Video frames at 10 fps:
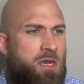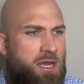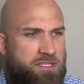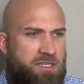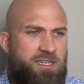
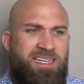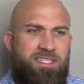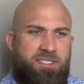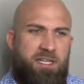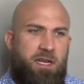Is it
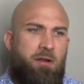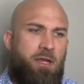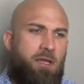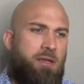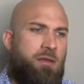
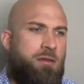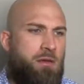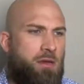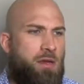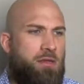necessary
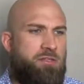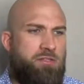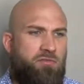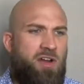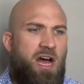to
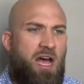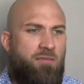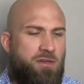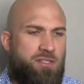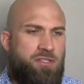
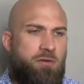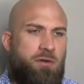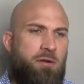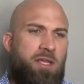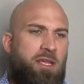survive and assert
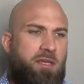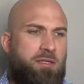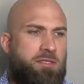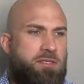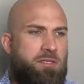our
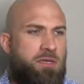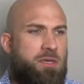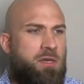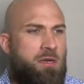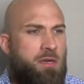needs?
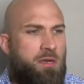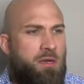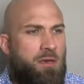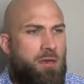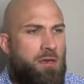
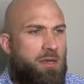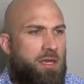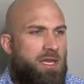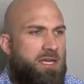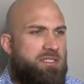
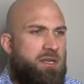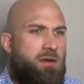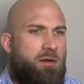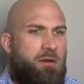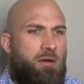Is
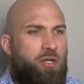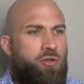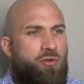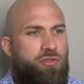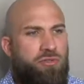there a
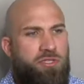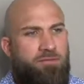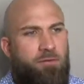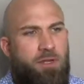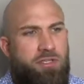crucial
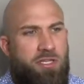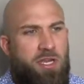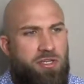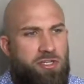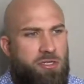
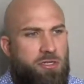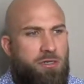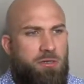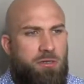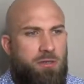
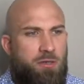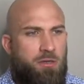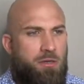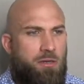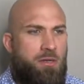differentiation
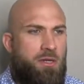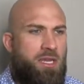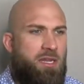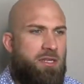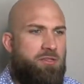
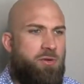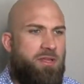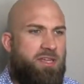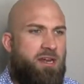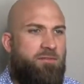needed to
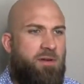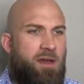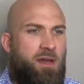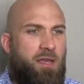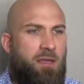
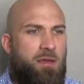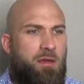identify,